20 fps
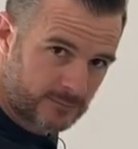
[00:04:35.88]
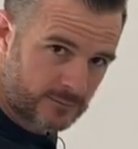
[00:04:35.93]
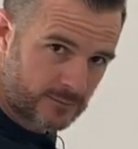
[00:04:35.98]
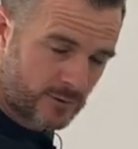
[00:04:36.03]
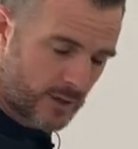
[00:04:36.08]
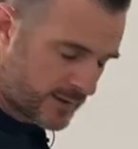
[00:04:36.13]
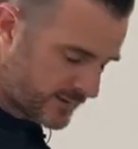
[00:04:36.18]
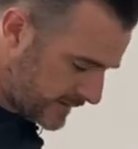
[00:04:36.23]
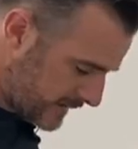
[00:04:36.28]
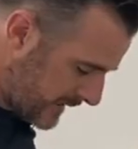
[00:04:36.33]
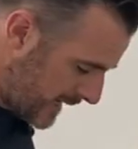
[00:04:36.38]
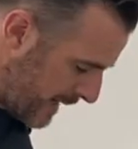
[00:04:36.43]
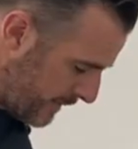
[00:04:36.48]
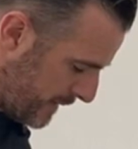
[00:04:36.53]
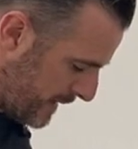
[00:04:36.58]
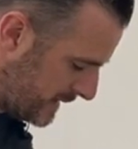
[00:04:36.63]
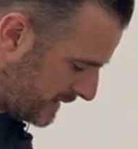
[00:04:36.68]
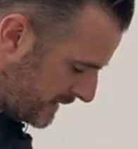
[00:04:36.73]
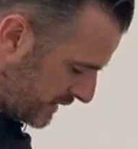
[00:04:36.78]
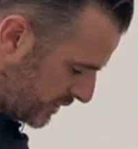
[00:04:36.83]
All right, so that
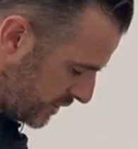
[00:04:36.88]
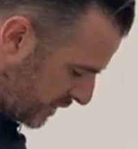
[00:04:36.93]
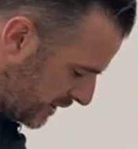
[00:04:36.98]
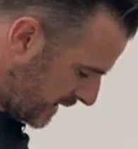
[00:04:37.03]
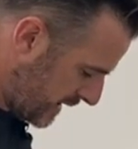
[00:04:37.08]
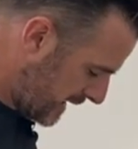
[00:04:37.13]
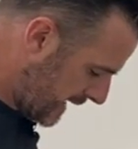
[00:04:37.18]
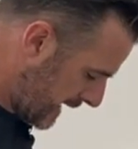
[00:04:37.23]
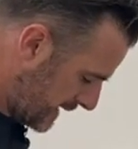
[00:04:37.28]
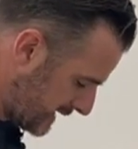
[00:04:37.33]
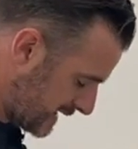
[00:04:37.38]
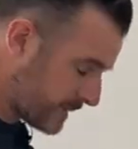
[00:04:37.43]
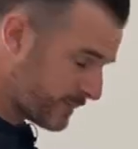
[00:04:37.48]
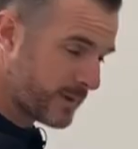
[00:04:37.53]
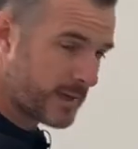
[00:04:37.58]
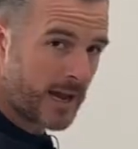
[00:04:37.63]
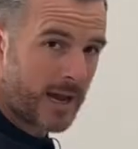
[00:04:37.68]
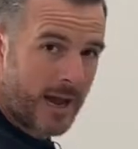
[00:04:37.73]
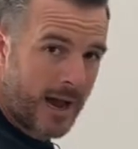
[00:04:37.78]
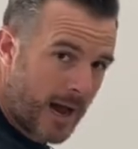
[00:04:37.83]
means the chair has to
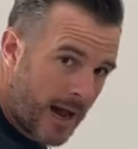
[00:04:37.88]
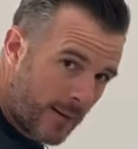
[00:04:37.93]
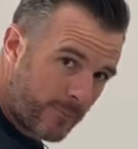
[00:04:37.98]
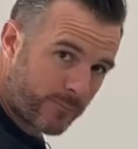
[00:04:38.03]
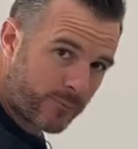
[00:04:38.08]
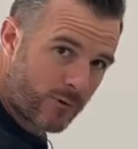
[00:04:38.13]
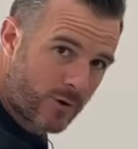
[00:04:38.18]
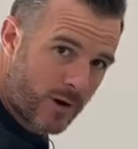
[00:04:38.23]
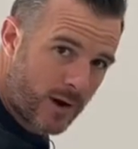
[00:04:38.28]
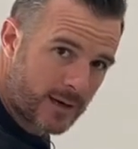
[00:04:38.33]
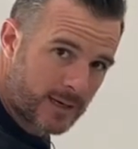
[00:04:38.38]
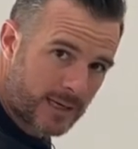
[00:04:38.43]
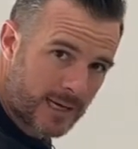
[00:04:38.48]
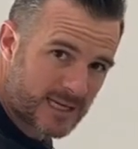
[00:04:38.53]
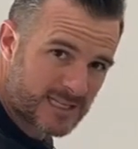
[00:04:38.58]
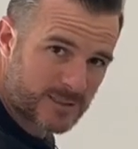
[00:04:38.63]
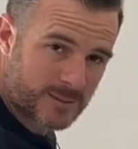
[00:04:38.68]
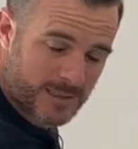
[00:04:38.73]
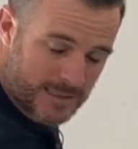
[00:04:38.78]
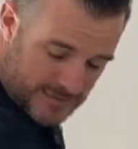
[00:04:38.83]
be upright,
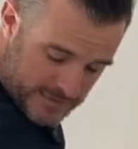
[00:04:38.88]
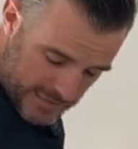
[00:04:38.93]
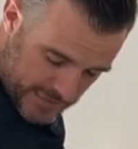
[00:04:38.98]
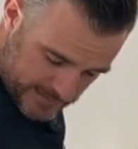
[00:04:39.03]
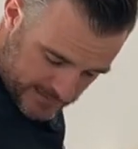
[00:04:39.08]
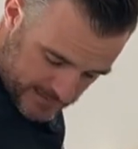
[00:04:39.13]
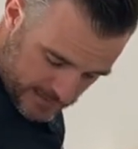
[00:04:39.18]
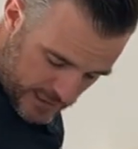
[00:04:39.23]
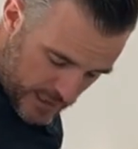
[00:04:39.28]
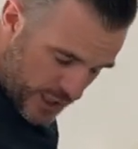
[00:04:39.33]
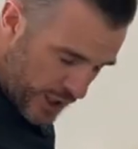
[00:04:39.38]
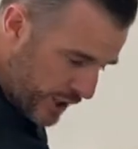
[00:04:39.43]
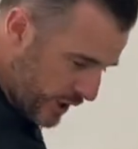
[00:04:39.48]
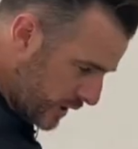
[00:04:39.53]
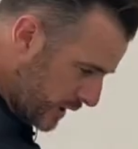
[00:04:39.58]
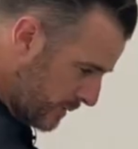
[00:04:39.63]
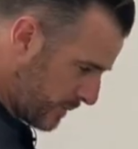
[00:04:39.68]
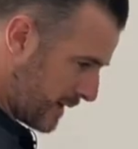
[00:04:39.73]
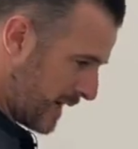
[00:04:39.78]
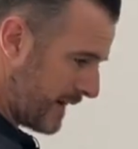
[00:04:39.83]
has to be decent.
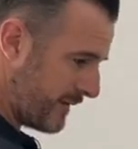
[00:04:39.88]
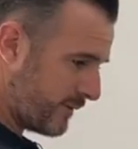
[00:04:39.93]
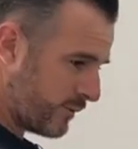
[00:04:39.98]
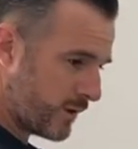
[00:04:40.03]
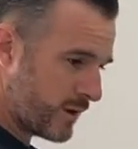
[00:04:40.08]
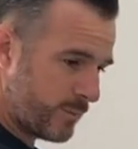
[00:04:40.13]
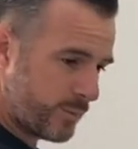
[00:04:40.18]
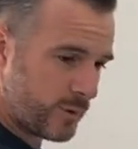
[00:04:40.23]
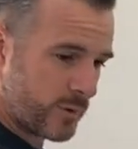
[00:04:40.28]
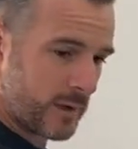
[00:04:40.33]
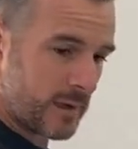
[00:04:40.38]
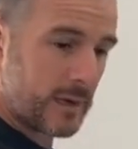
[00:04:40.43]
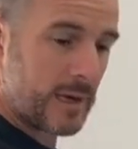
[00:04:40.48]
You may even want to put a